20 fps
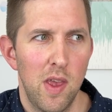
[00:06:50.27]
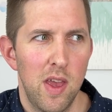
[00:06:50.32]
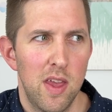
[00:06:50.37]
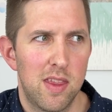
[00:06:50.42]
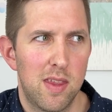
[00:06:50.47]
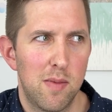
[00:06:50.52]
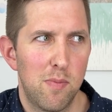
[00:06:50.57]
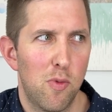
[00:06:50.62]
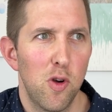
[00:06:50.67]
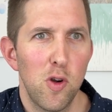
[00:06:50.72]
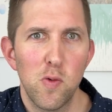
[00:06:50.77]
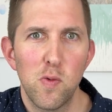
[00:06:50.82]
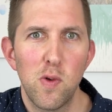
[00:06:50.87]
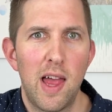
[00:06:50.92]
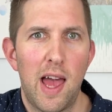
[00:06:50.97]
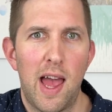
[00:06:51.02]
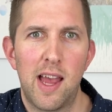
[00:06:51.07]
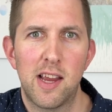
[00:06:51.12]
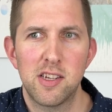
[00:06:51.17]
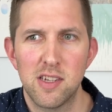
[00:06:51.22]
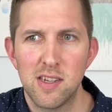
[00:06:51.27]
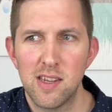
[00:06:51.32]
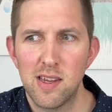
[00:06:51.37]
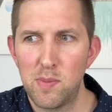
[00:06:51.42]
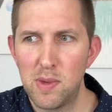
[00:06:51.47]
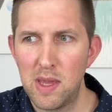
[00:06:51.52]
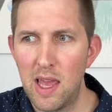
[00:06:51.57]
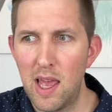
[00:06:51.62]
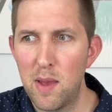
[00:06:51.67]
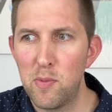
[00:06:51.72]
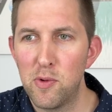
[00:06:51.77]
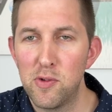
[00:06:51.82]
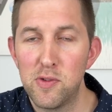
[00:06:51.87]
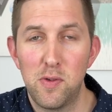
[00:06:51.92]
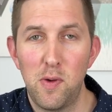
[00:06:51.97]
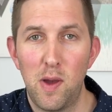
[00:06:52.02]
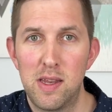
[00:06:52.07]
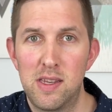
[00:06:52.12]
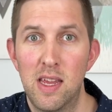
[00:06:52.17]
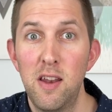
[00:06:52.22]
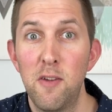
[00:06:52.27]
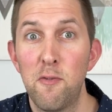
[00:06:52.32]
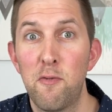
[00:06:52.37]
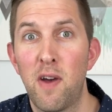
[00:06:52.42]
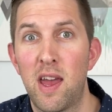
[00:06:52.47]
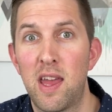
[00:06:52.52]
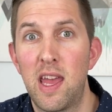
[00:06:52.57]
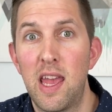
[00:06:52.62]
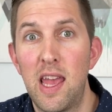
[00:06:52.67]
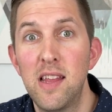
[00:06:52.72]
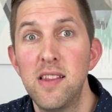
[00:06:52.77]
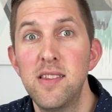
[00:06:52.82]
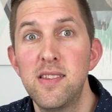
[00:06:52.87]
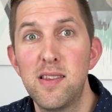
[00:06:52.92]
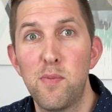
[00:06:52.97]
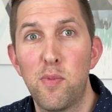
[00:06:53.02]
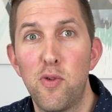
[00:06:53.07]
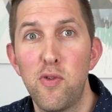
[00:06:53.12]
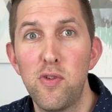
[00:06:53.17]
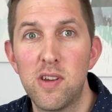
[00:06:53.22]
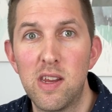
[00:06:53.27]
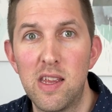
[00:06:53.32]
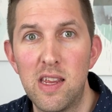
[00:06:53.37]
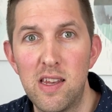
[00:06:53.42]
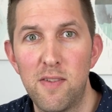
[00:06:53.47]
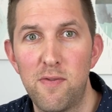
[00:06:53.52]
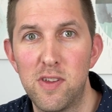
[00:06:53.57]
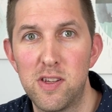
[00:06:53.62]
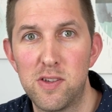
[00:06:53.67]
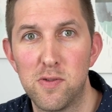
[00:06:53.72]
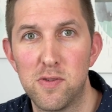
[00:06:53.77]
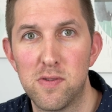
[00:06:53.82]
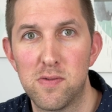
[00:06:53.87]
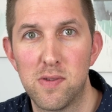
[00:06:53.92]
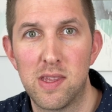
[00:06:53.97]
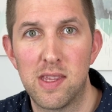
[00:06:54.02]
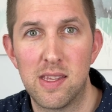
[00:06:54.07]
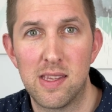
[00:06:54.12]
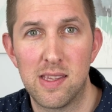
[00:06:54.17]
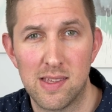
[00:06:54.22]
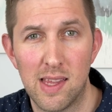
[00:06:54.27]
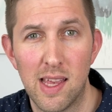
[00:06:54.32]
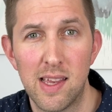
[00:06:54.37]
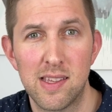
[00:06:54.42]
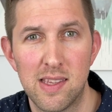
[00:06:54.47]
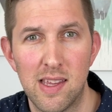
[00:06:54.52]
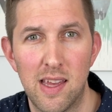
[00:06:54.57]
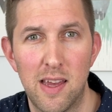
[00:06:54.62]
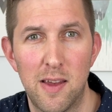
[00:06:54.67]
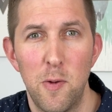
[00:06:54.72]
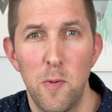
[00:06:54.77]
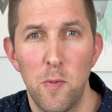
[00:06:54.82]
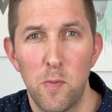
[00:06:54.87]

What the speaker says: the more we'll actually be able to identify and support individuals with dyslexia,